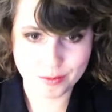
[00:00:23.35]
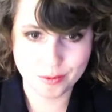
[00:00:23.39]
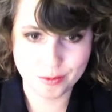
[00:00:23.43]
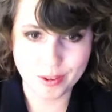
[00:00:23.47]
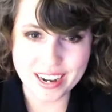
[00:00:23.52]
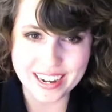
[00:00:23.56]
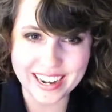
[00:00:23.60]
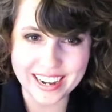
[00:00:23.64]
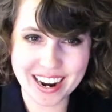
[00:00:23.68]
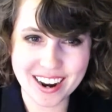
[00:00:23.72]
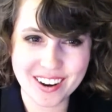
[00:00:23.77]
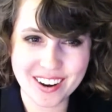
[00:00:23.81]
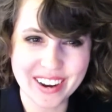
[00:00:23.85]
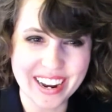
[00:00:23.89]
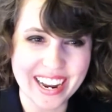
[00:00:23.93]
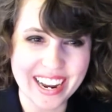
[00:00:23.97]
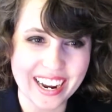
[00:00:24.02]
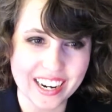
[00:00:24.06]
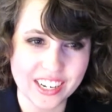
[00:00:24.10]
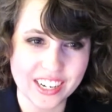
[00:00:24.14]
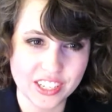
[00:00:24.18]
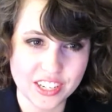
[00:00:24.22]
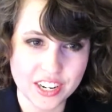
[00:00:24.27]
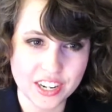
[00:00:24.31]
Right now I
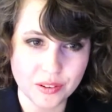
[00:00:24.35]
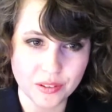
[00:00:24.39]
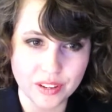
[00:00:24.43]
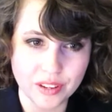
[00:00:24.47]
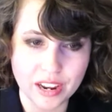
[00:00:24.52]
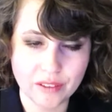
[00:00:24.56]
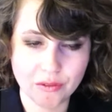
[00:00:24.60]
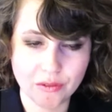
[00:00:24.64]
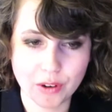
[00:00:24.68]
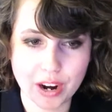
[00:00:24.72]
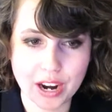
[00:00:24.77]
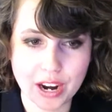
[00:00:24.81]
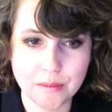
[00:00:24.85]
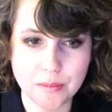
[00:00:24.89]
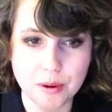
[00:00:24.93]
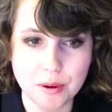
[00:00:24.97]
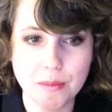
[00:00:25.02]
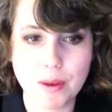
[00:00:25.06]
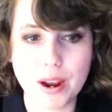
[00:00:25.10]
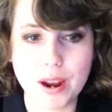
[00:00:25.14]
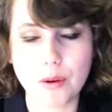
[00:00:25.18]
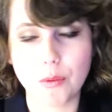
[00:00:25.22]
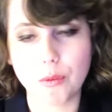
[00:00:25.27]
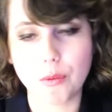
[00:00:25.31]
actually only have Red,
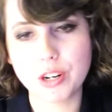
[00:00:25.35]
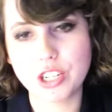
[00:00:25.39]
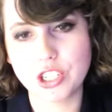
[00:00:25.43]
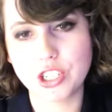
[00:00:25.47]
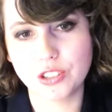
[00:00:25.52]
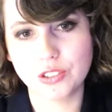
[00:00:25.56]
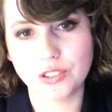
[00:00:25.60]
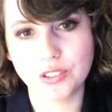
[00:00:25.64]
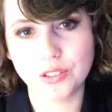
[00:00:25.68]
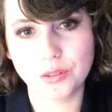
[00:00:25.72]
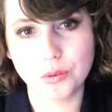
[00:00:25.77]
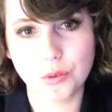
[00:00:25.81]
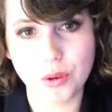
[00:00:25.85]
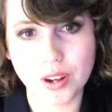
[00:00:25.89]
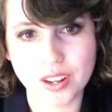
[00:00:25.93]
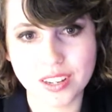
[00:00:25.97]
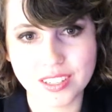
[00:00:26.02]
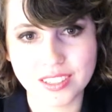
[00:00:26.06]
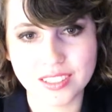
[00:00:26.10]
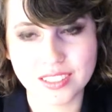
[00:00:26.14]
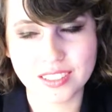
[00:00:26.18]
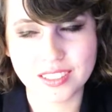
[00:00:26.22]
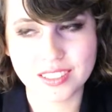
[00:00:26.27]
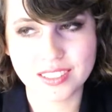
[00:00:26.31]
but my original
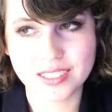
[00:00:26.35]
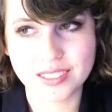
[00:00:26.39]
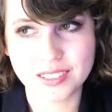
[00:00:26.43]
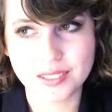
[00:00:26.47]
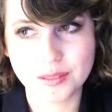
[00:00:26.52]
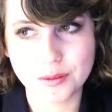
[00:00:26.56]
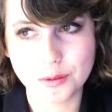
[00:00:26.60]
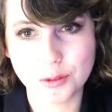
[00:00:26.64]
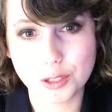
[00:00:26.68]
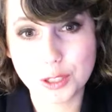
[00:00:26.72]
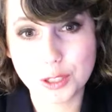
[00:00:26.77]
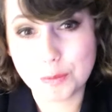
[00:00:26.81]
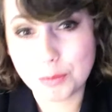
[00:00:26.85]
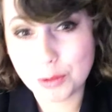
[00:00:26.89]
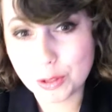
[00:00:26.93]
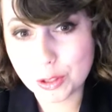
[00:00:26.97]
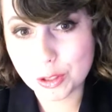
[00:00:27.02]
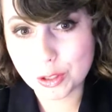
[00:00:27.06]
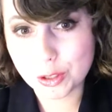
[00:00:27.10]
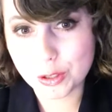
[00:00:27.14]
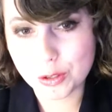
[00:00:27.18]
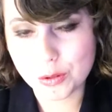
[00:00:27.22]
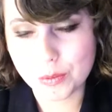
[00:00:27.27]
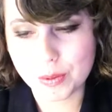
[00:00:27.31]
was
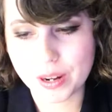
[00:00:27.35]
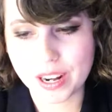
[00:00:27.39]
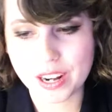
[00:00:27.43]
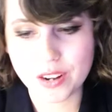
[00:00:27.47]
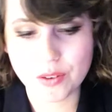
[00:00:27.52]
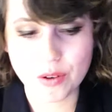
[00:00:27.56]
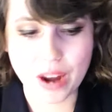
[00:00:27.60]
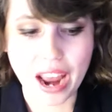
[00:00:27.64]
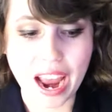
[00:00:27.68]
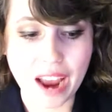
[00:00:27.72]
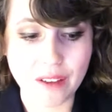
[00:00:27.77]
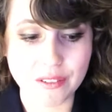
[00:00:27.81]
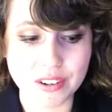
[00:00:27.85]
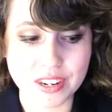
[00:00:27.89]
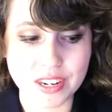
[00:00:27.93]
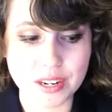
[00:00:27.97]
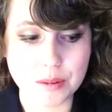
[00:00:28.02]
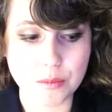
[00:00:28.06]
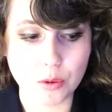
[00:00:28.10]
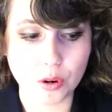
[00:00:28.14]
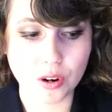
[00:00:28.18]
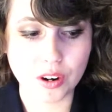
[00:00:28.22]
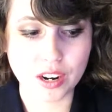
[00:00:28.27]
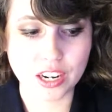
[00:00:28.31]
Blue, but I don't have it
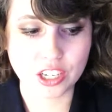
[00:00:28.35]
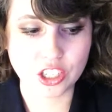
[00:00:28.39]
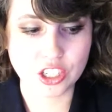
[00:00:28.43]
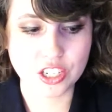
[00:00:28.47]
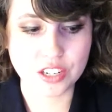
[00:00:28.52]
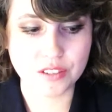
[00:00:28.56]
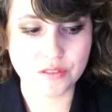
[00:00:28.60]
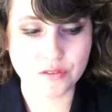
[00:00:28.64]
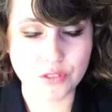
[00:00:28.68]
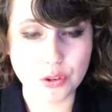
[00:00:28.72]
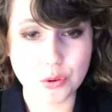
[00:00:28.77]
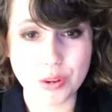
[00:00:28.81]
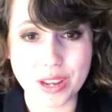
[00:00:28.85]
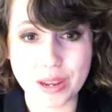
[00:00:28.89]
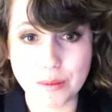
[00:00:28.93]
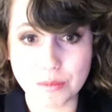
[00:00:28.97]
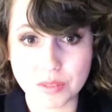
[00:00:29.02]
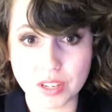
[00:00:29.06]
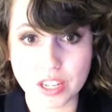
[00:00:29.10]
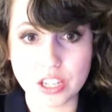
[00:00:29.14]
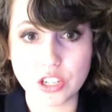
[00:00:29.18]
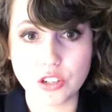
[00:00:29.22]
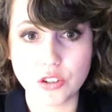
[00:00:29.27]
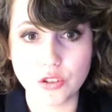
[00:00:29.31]
anymore. Actually, a few
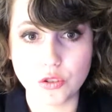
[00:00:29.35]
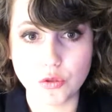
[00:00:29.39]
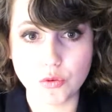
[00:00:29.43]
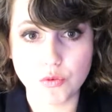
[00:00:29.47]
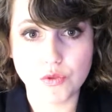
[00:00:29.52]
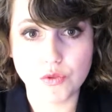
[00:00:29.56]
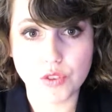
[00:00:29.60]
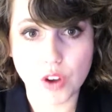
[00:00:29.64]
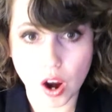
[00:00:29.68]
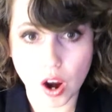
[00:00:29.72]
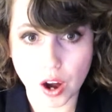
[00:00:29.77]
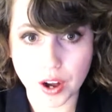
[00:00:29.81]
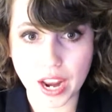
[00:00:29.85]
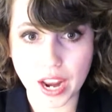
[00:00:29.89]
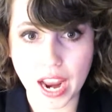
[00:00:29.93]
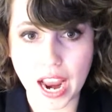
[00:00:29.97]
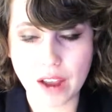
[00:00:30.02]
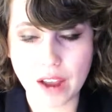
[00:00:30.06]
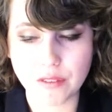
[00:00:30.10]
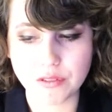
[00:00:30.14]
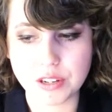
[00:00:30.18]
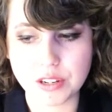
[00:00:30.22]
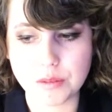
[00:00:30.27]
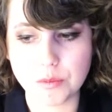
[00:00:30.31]
games I do not
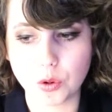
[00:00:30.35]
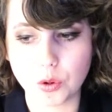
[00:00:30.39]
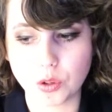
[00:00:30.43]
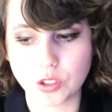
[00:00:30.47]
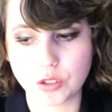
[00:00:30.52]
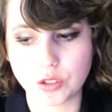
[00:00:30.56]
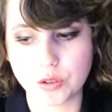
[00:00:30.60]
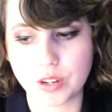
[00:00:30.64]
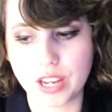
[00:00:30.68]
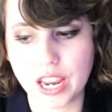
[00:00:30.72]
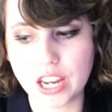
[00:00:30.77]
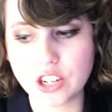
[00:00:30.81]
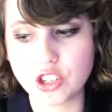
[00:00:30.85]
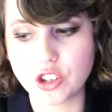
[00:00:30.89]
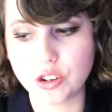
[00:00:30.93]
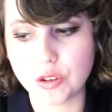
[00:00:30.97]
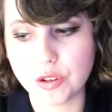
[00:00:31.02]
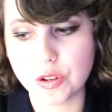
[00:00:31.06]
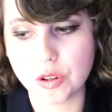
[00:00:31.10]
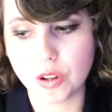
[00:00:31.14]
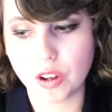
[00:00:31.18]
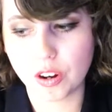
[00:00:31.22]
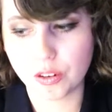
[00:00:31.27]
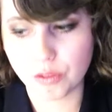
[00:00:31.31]
have anymore, so I can't show
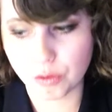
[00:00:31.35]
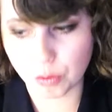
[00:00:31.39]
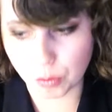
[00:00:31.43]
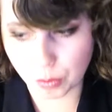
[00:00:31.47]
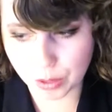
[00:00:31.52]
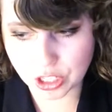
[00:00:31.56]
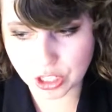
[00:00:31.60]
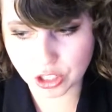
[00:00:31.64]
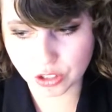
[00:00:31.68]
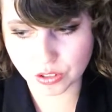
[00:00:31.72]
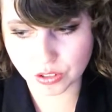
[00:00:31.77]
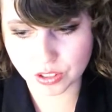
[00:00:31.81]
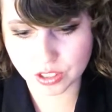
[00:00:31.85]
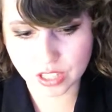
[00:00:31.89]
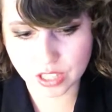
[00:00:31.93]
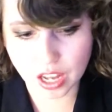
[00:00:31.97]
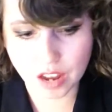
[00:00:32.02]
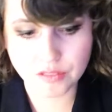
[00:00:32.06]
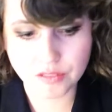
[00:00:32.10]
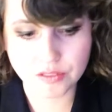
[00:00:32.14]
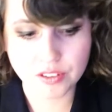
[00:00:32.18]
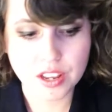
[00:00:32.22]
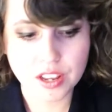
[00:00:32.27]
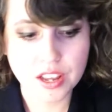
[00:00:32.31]
you a lot of original
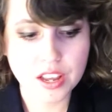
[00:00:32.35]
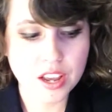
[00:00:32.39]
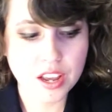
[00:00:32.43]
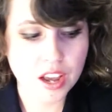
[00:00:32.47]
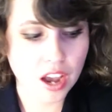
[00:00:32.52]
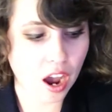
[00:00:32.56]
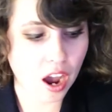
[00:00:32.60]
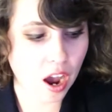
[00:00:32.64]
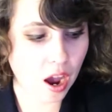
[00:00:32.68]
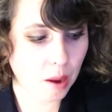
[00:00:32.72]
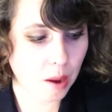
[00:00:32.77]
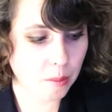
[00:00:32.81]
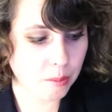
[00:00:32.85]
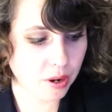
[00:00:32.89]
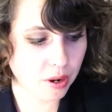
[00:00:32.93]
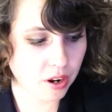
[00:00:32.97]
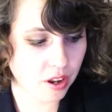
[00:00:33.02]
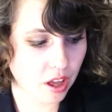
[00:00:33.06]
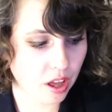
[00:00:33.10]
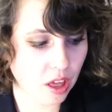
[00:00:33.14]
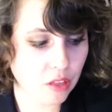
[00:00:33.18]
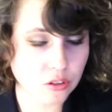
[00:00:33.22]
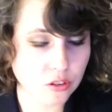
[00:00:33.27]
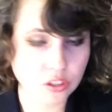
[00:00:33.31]
stuff, but
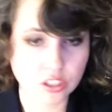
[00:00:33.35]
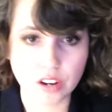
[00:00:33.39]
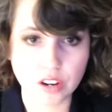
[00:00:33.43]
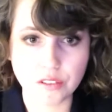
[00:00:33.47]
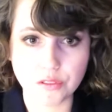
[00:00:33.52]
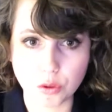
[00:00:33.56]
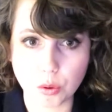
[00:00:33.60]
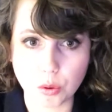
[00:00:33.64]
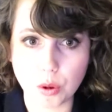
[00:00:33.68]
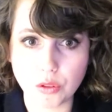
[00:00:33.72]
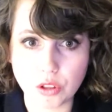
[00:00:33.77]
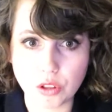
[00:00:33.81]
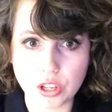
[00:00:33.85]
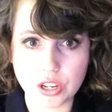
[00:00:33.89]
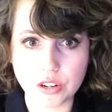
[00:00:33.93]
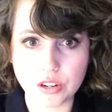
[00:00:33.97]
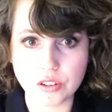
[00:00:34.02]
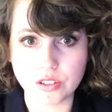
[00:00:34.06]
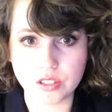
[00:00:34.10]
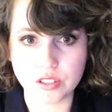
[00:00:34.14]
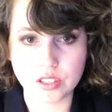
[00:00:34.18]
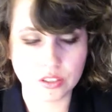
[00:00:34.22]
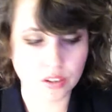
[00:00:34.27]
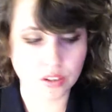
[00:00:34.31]
other stuff throughout the
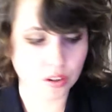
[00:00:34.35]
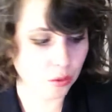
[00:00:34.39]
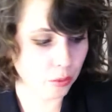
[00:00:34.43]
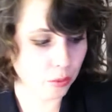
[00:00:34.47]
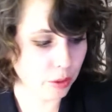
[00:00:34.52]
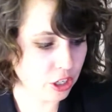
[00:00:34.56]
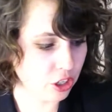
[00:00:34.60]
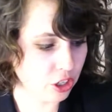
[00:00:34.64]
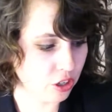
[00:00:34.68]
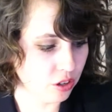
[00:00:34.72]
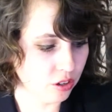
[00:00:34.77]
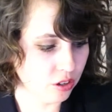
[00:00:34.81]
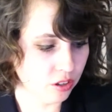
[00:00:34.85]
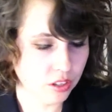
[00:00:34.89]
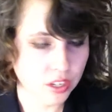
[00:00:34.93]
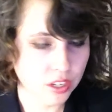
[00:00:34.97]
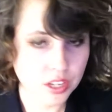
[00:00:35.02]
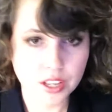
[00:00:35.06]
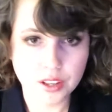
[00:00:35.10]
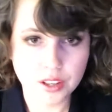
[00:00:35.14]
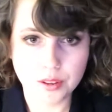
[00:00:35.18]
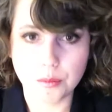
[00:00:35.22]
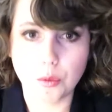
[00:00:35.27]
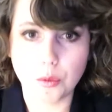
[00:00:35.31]
years is all original,
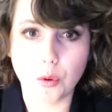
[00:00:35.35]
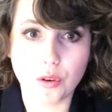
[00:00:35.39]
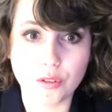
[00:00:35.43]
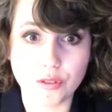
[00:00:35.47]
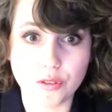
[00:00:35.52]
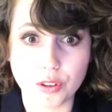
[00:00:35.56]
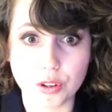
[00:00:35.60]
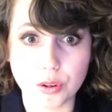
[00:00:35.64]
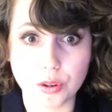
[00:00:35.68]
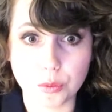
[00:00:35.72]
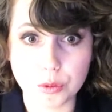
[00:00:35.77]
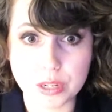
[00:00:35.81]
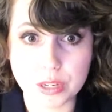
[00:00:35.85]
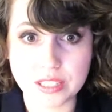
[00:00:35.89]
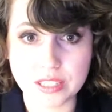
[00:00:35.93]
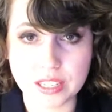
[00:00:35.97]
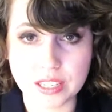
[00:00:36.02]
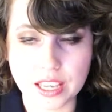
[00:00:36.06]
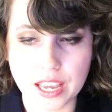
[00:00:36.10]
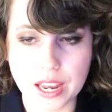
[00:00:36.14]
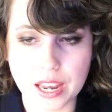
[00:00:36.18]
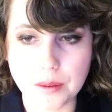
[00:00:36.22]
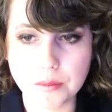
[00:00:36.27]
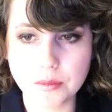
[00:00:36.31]
more of the
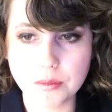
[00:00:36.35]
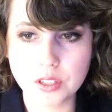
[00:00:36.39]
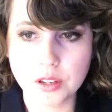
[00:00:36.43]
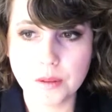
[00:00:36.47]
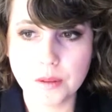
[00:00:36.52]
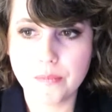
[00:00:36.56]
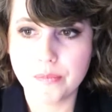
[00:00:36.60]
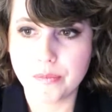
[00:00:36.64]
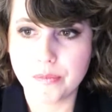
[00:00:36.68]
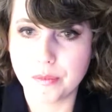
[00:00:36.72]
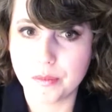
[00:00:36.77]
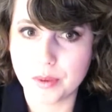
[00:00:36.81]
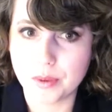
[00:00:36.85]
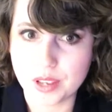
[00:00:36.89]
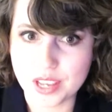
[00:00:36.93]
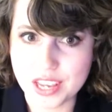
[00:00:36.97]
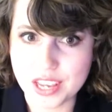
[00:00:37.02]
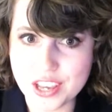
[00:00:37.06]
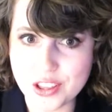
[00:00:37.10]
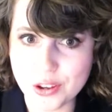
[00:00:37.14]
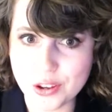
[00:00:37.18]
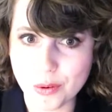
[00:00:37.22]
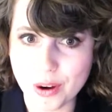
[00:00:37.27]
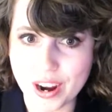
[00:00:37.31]
recent games.
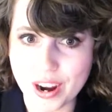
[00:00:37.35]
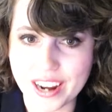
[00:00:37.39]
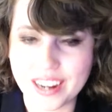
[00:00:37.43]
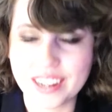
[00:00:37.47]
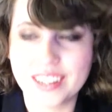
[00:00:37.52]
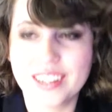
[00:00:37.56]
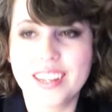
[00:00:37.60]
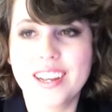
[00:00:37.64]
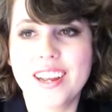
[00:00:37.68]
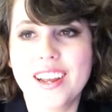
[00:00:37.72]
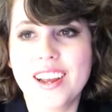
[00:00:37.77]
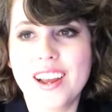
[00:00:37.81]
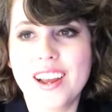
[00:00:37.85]
Either way,